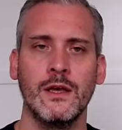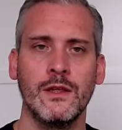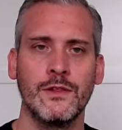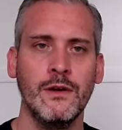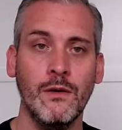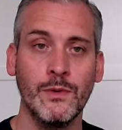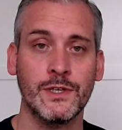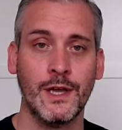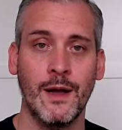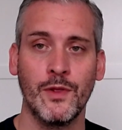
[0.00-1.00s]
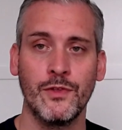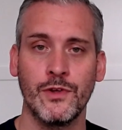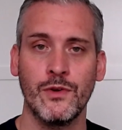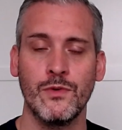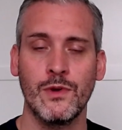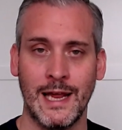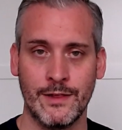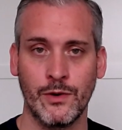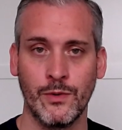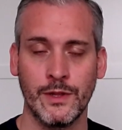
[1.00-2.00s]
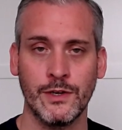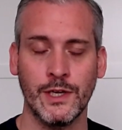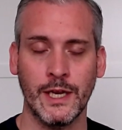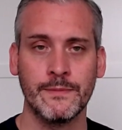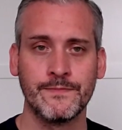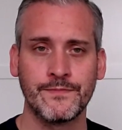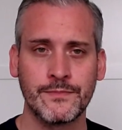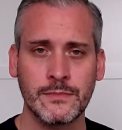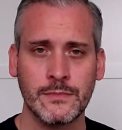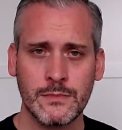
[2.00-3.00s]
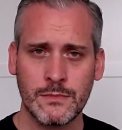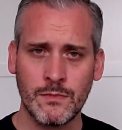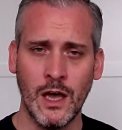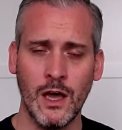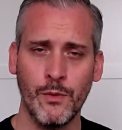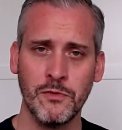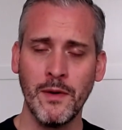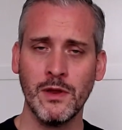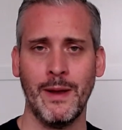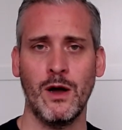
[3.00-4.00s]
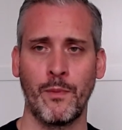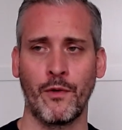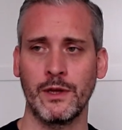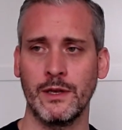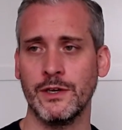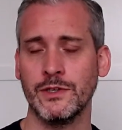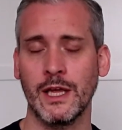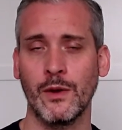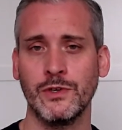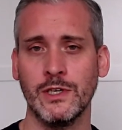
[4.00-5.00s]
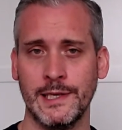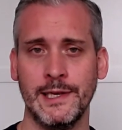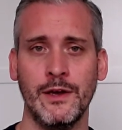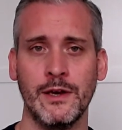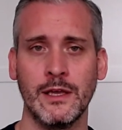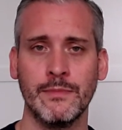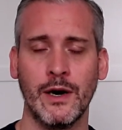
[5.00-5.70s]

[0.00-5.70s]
now I want to come on to classical conditioning. We've spoken about operant conditioning, which is learning by